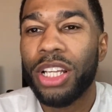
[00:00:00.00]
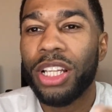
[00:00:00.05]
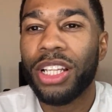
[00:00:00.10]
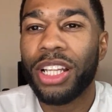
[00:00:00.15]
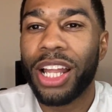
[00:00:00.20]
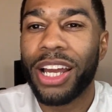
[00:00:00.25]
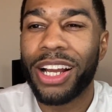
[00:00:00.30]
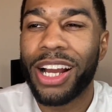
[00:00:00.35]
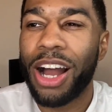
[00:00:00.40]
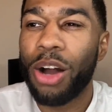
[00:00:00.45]

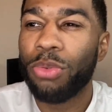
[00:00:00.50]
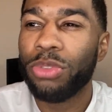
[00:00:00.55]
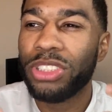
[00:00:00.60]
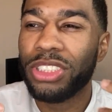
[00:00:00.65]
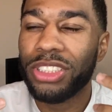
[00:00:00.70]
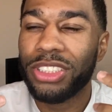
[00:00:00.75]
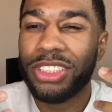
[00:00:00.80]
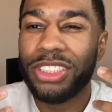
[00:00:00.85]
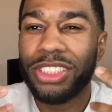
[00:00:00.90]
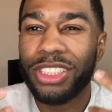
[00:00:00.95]
Like I would
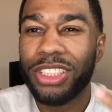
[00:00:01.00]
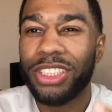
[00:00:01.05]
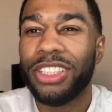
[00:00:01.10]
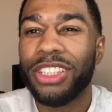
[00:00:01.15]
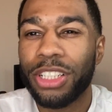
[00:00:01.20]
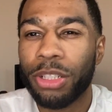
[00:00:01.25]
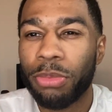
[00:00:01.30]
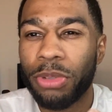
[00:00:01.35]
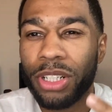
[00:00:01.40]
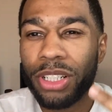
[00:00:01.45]
just sit
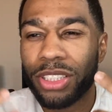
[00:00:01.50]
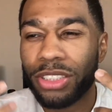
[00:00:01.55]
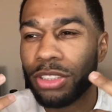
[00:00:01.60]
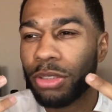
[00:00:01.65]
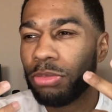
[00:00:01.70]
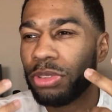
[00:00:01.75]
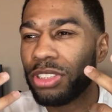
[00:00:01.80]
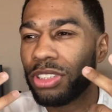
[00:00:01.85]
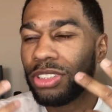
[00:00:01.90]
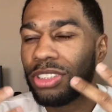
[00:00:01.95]
there because
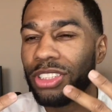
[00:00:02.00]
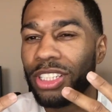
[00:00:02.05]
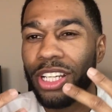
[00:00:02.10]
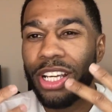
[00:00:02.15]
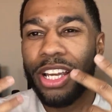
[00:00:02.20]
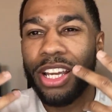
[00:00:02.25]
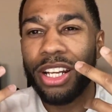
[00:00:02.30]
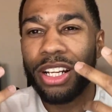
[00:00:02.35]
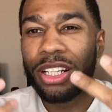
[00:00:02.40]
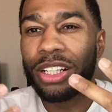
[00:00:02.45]
I'm such an
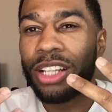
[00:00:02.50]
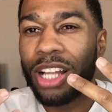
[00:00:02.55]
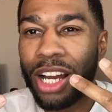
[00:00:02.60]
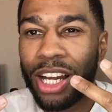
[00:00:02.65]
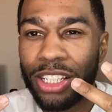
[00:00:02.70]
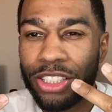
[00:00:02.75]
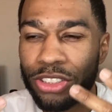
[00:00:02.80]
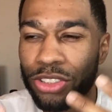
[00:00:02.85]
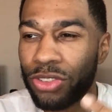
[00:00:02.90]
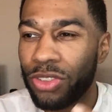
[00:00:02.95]

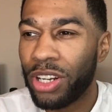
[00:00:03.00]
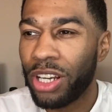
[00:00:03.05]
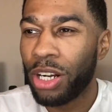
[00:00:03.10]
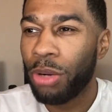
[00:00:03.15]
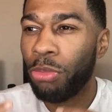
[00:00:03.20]
analyzer, right?